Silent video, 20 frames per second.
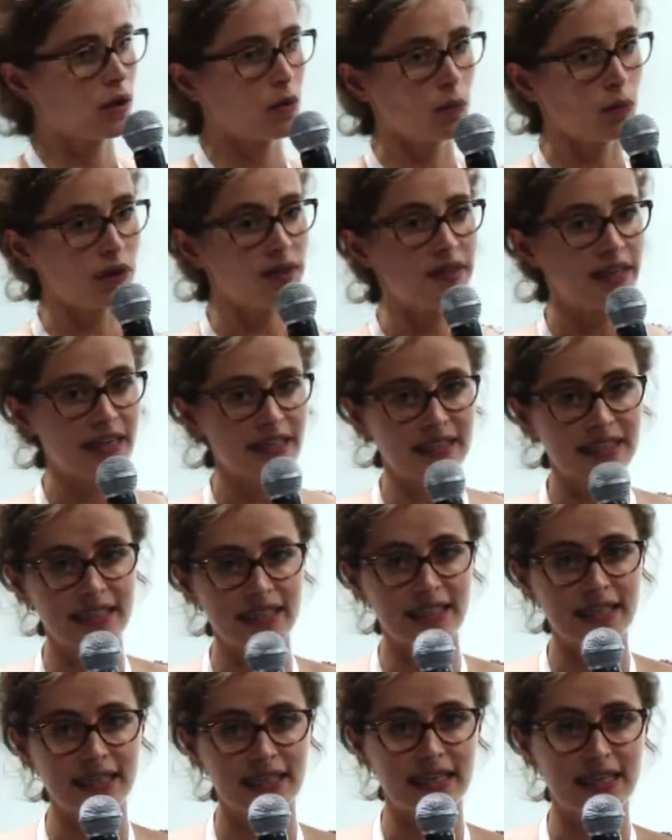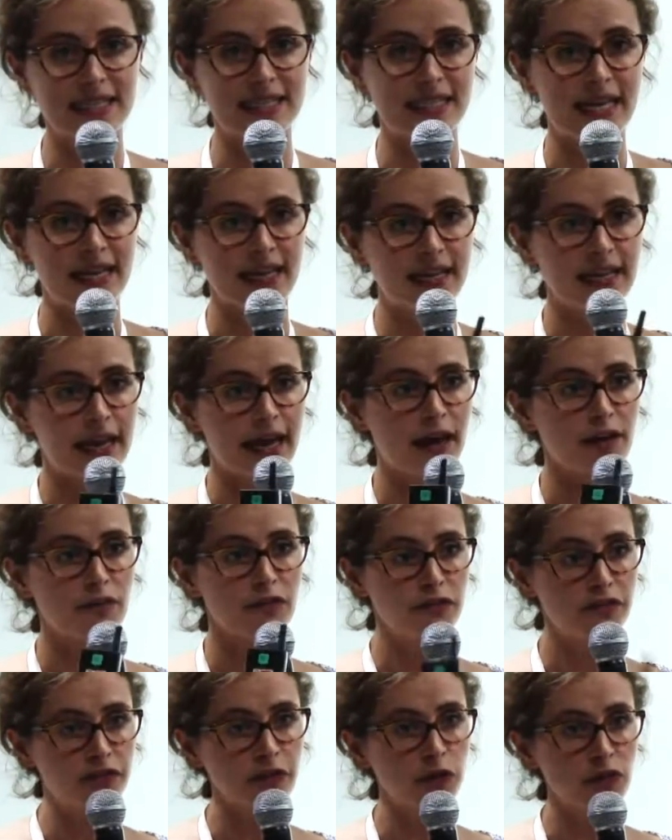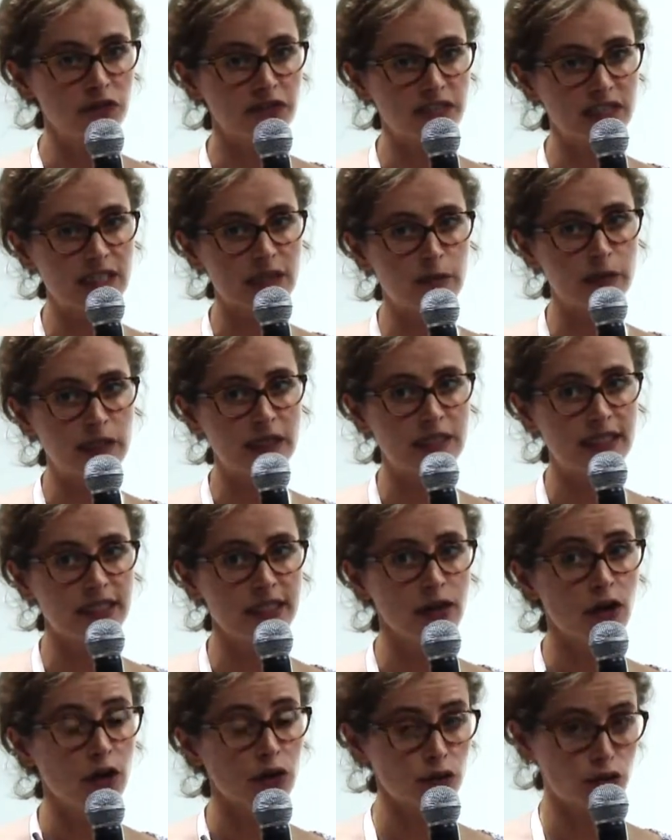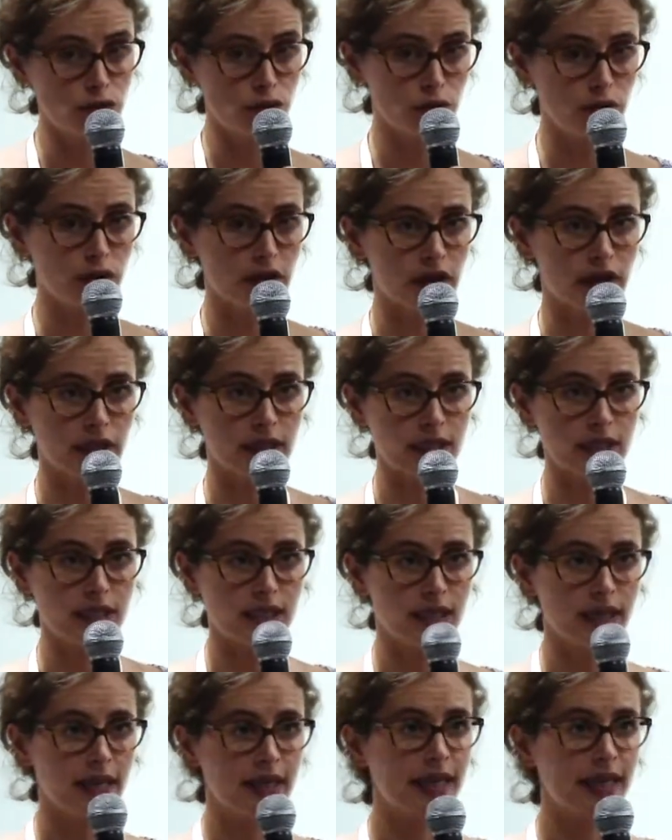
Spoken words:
What they did is that they had full visibility on two things.